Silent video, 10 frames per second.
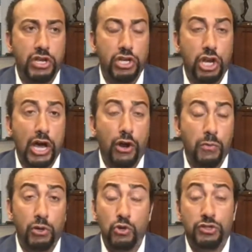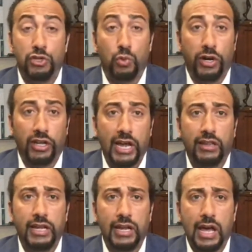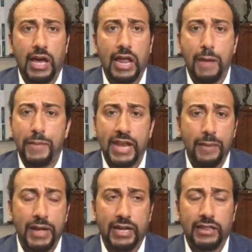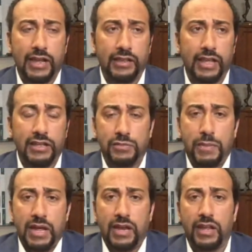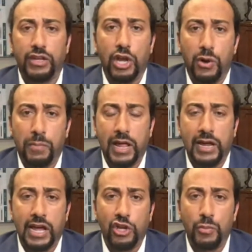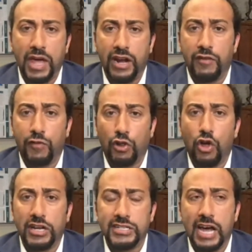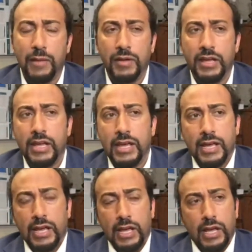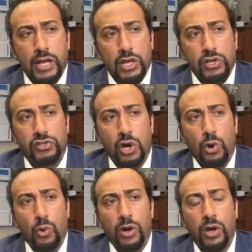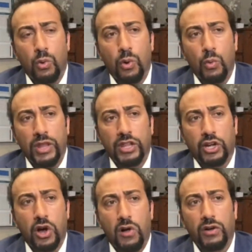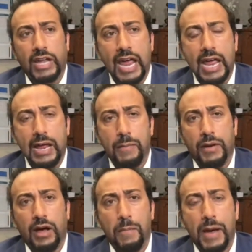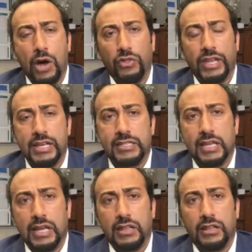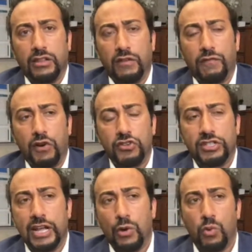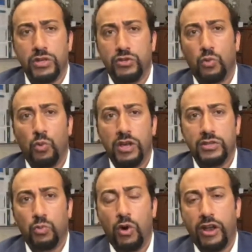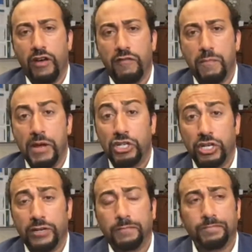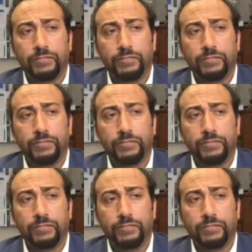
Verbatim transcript: you know, I don't use this word lightly, uh, epidemic that, that has been, you know, a plague on humanity for a long time. So w- when the call came about this, th- the first thing was was one of mission